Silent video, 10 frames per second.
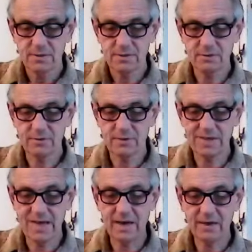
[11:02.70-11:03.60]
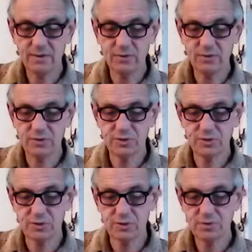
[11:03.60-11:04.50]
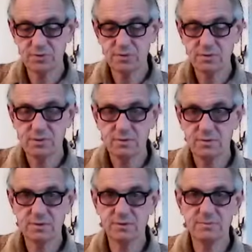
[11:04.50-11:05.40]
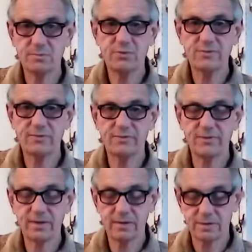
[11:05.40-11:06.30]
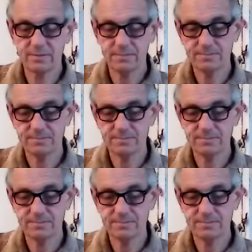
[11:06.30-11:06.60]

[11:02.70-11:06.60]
though the eye consciousness doesn't move a finger.